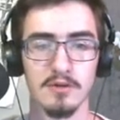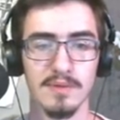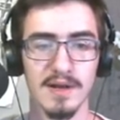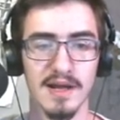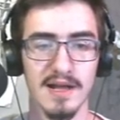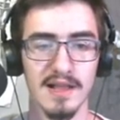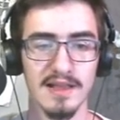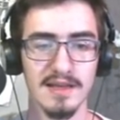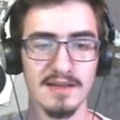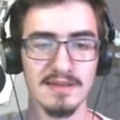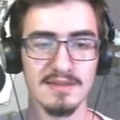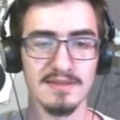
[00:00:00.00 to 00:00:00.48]

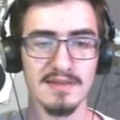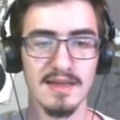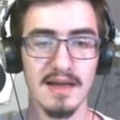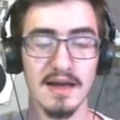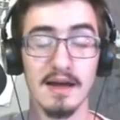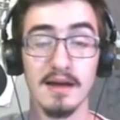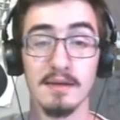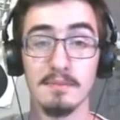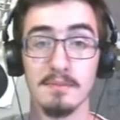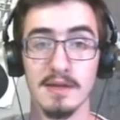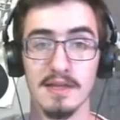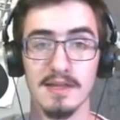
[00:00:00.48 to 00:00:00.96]
palettes that
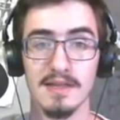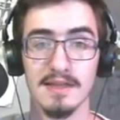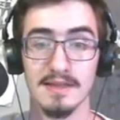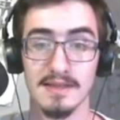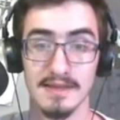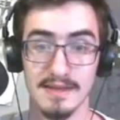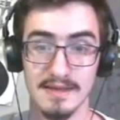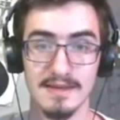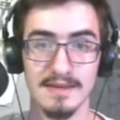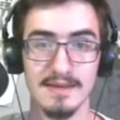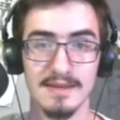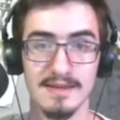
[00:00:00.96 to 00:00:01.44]
I'm gonna
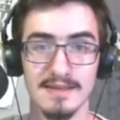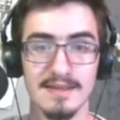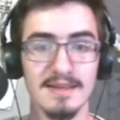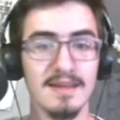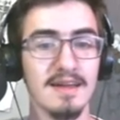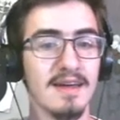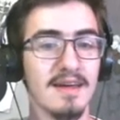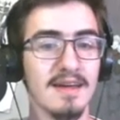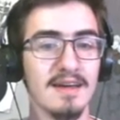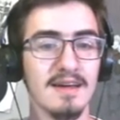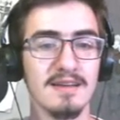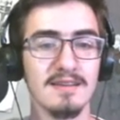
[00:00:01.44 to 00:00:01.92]
need
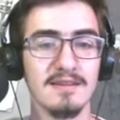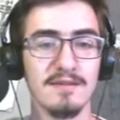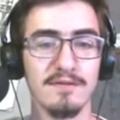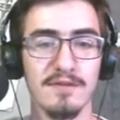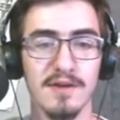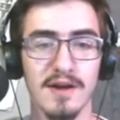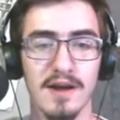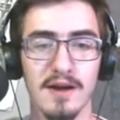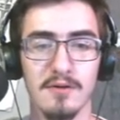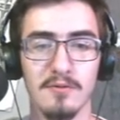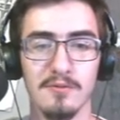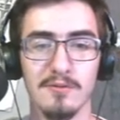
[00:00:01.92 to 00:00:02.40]
to
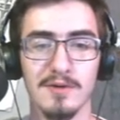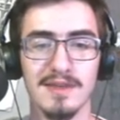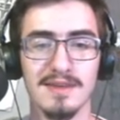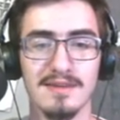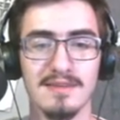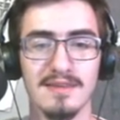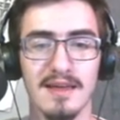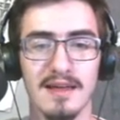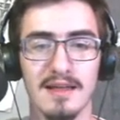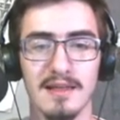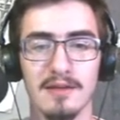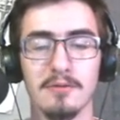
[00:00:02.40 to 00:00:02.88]
figure out what
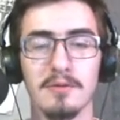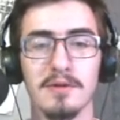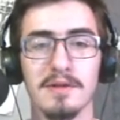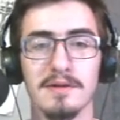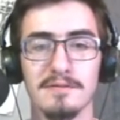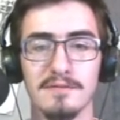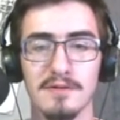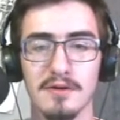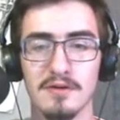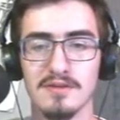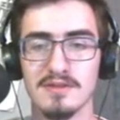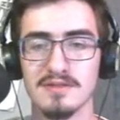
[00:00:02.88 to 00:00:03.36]
exactly I want
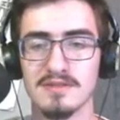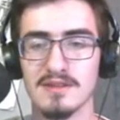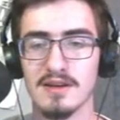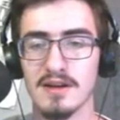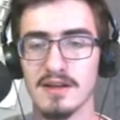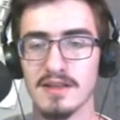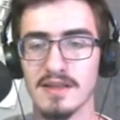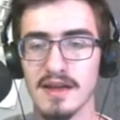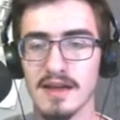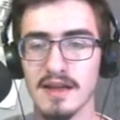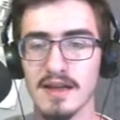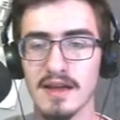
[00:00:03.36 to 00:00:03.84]
to focus
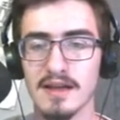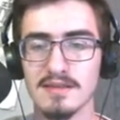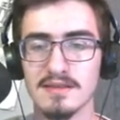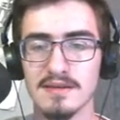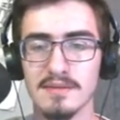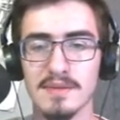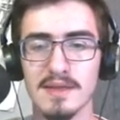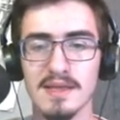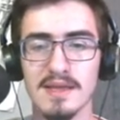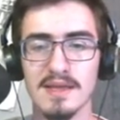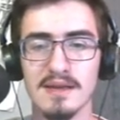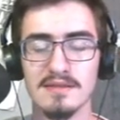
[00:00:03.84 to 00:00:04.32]
on. I got
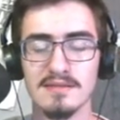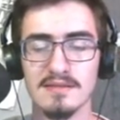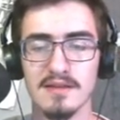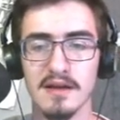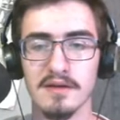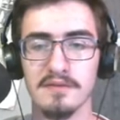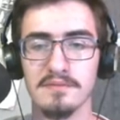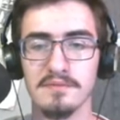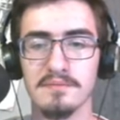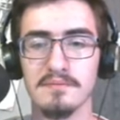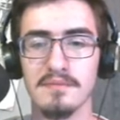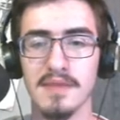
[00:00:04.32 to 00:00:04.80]
some ideas
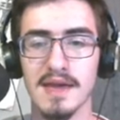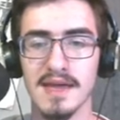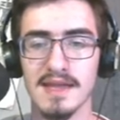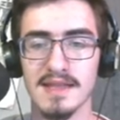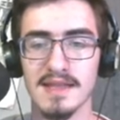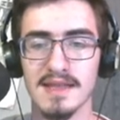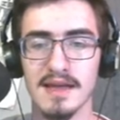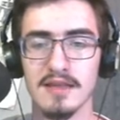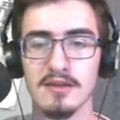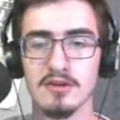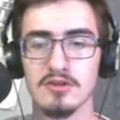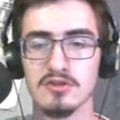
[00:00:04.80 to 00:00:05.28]
of
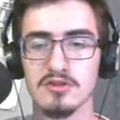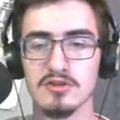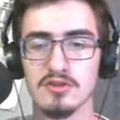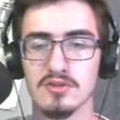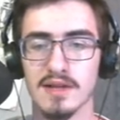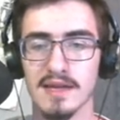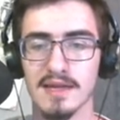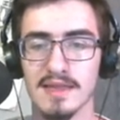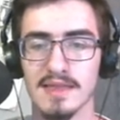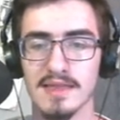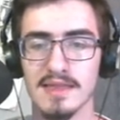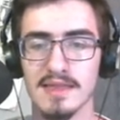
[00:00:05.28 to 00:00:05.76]
main headers,
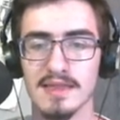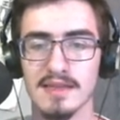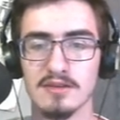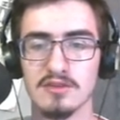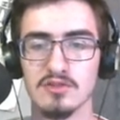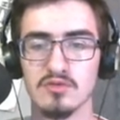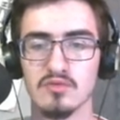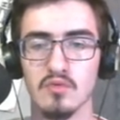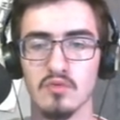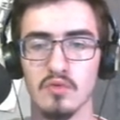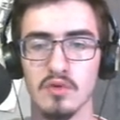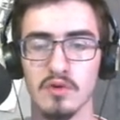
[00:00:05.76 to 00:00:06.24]
like
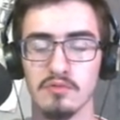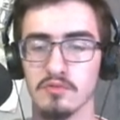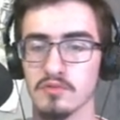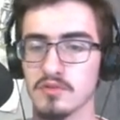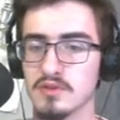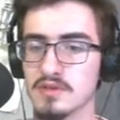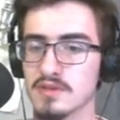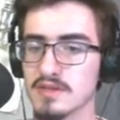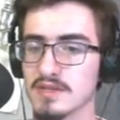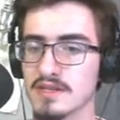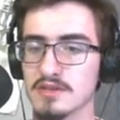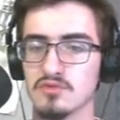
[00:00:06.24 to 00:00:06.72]
this one
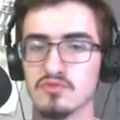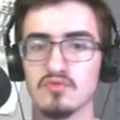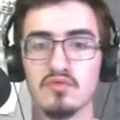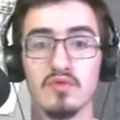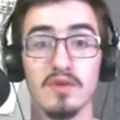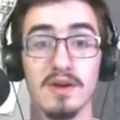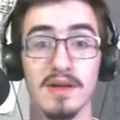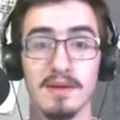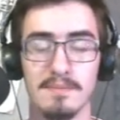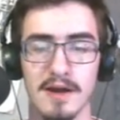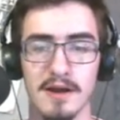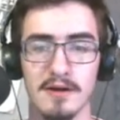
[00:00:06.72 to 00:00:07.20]
was this
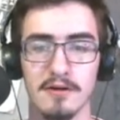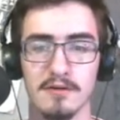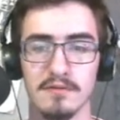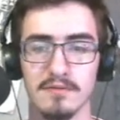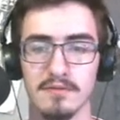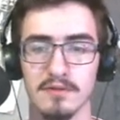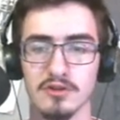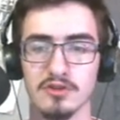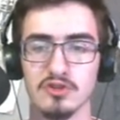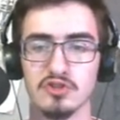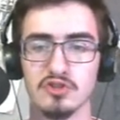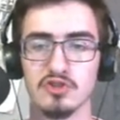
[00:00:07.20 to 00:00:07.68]
really
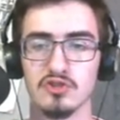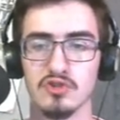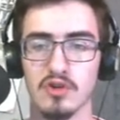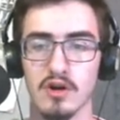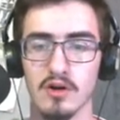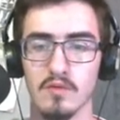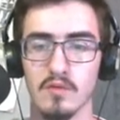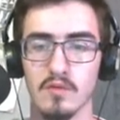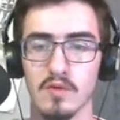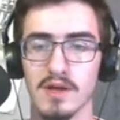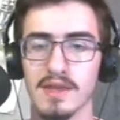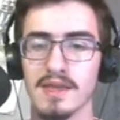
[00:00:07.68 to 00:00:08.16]
powerful and
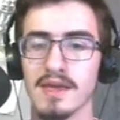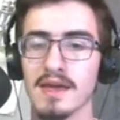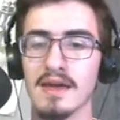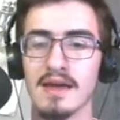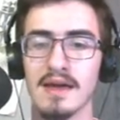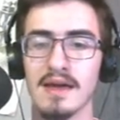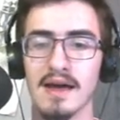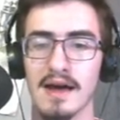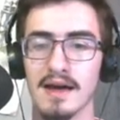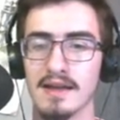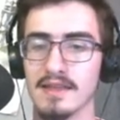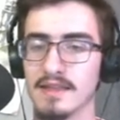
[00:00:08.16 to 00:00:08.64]
strong one.
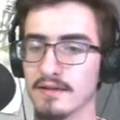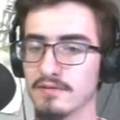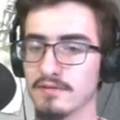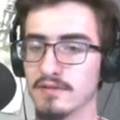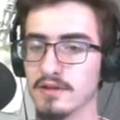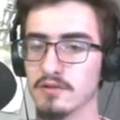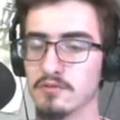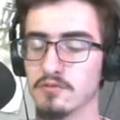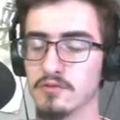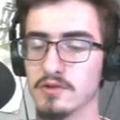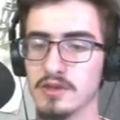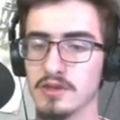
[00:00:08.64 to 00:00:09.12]
I
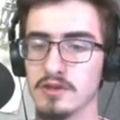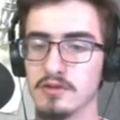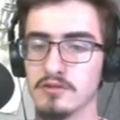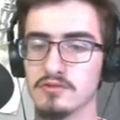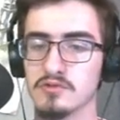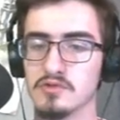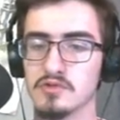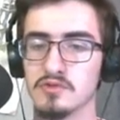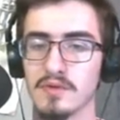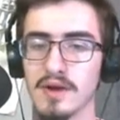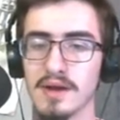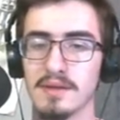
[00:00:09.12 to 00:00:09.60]
definitely wouldn't
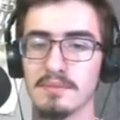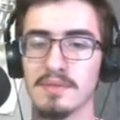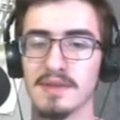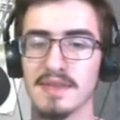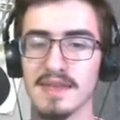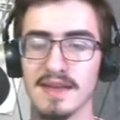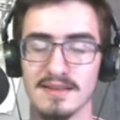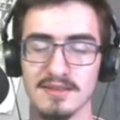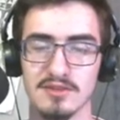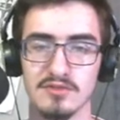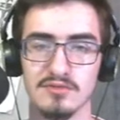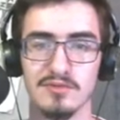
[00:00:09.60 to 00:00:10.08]
use red, but
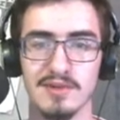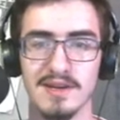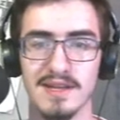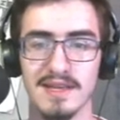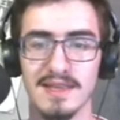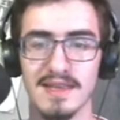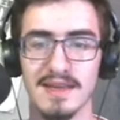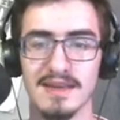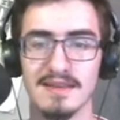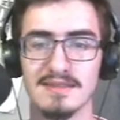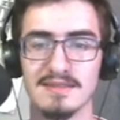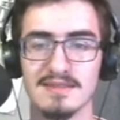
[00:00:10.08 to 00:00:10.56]
that's a really
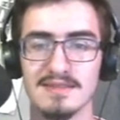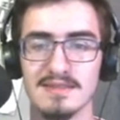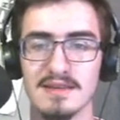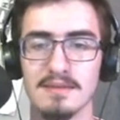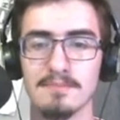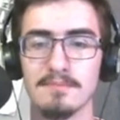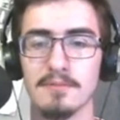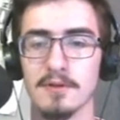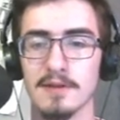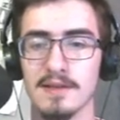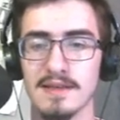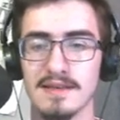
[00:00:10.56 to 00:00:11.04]
nice
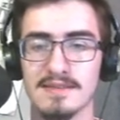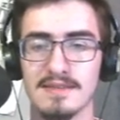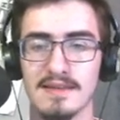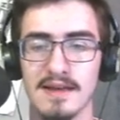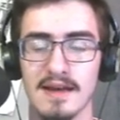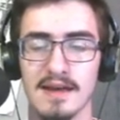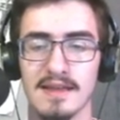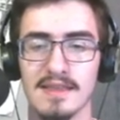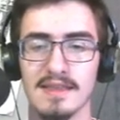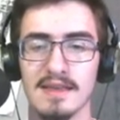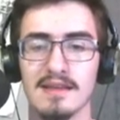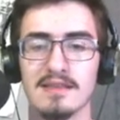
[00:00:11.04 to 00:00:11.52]
simple
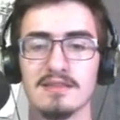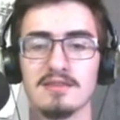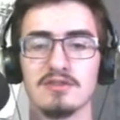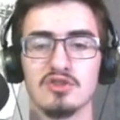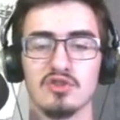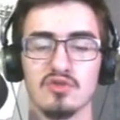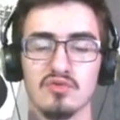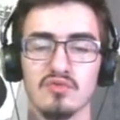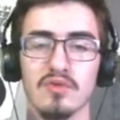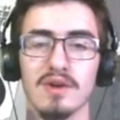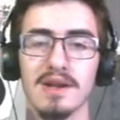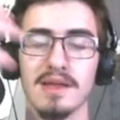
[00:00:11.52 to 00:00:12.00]
design that
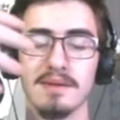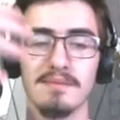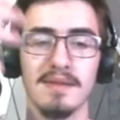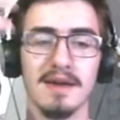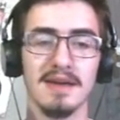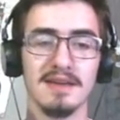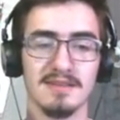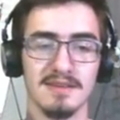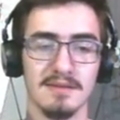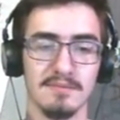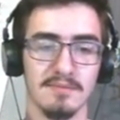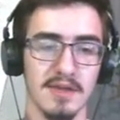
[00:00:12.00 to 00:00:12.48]
to really
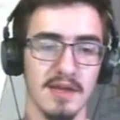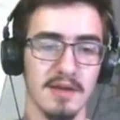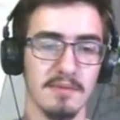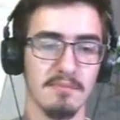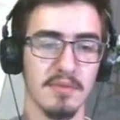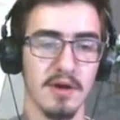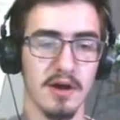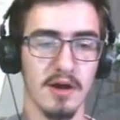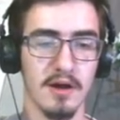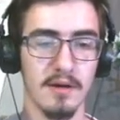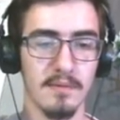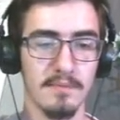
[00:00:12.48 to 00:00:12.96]
make something
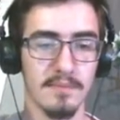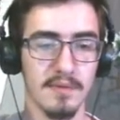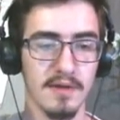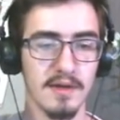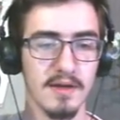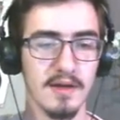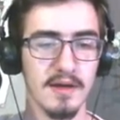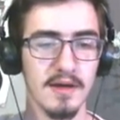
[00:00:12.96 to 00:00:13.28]
pop.